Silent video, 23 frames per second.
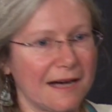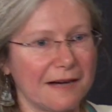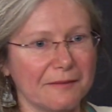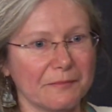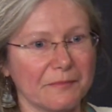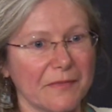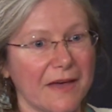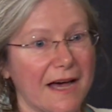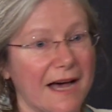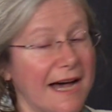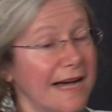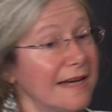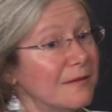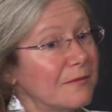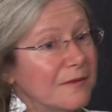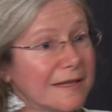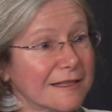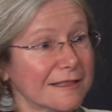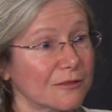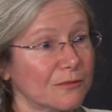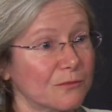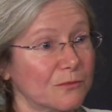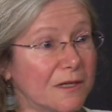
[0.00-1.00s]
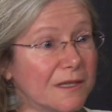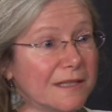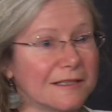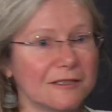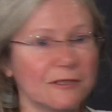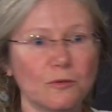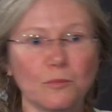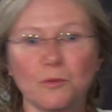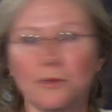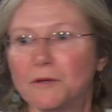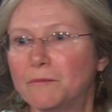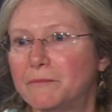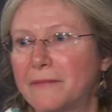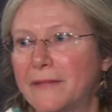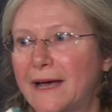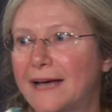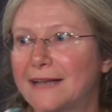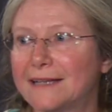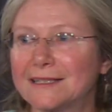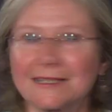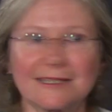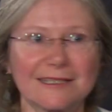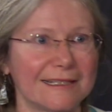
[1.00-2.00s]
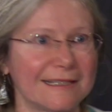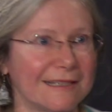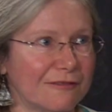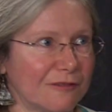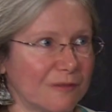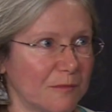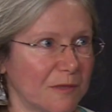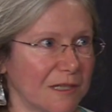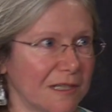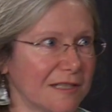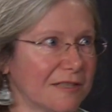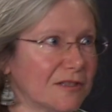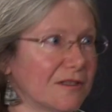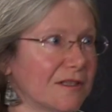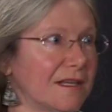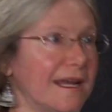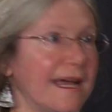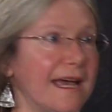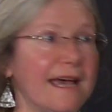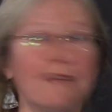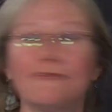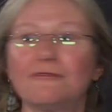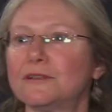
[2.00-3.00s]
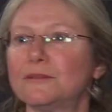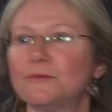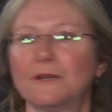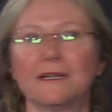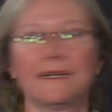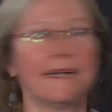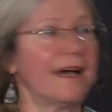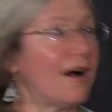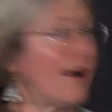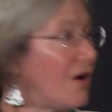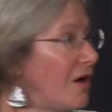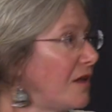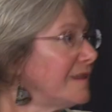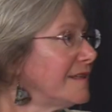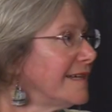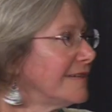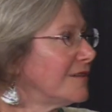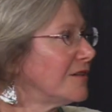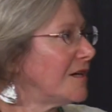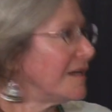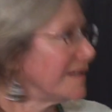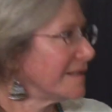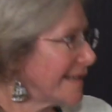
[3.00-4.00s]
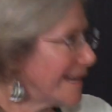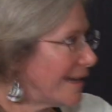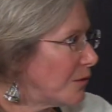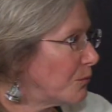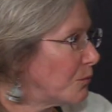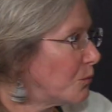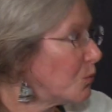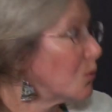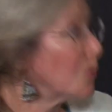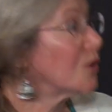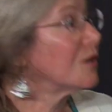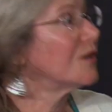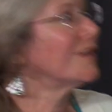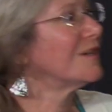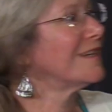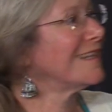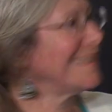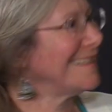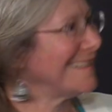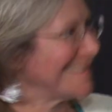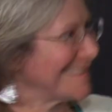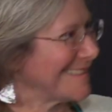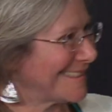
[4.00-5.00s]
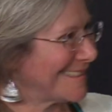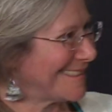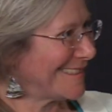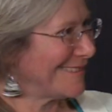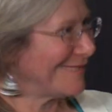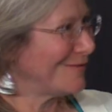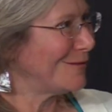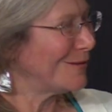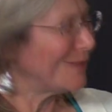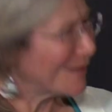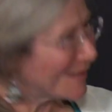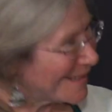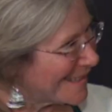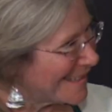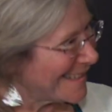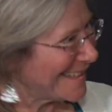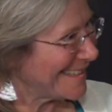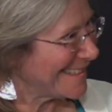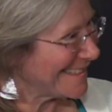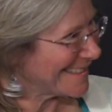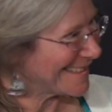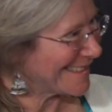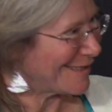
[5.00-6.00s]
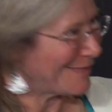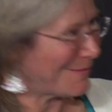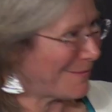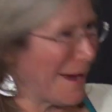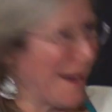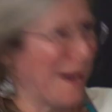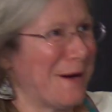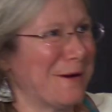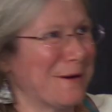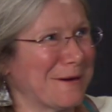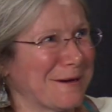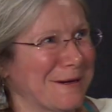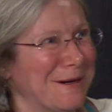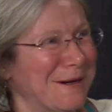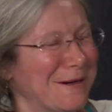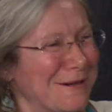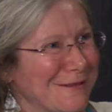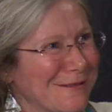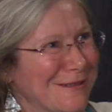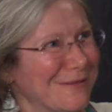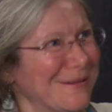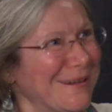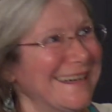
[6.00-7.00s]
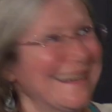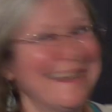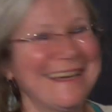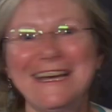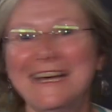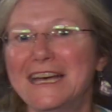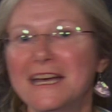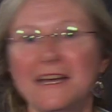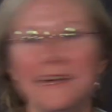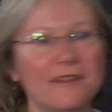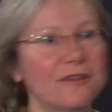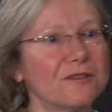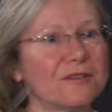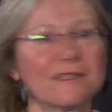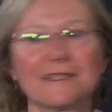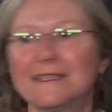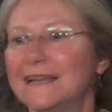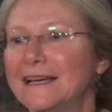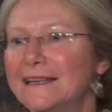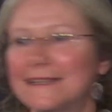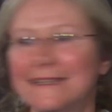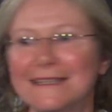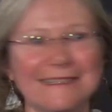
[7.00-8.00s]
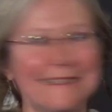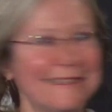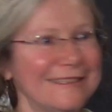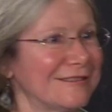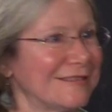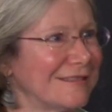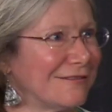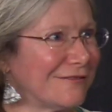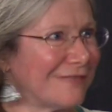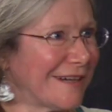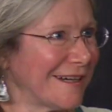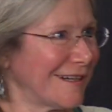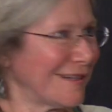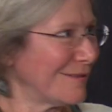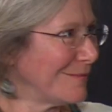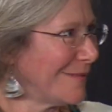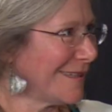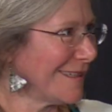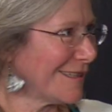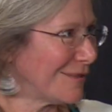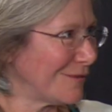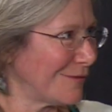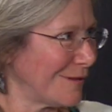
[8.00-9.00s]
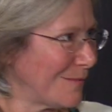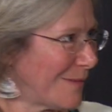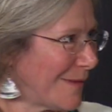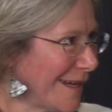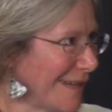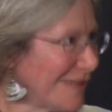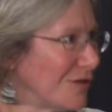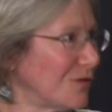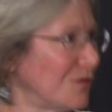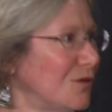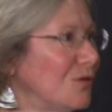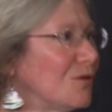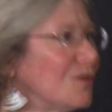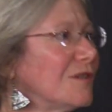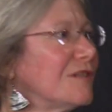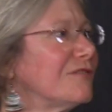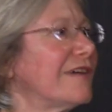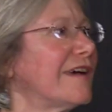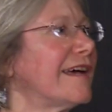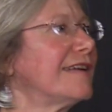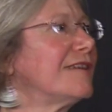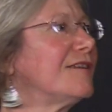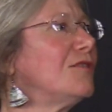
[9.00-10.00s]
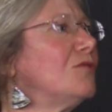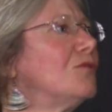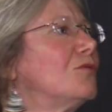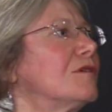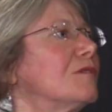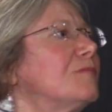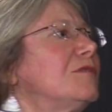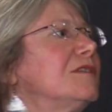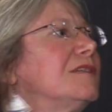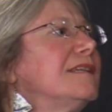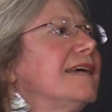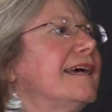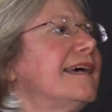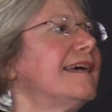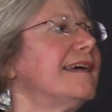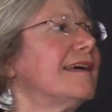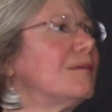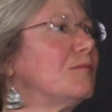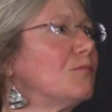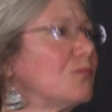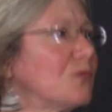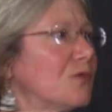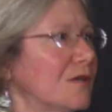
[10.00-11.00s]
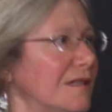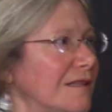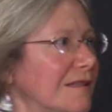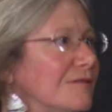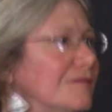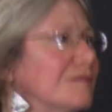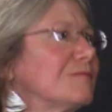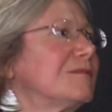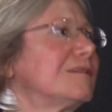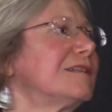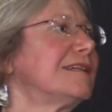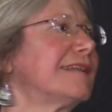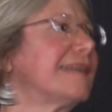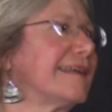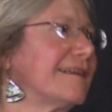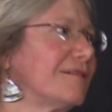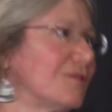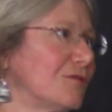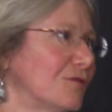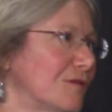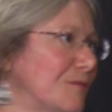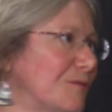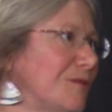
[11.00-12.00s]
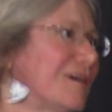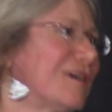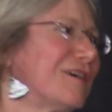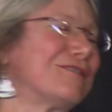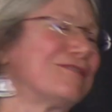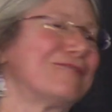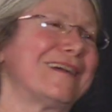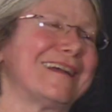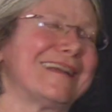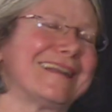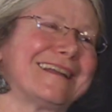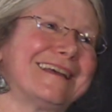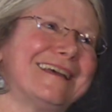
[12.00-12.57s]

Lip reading: I am not the one who put masks on everybody so that everyone all day long now worries about COVID, when there's nothing in your environment to remind you could have had a normal day and breathed normally and had a normal heart rate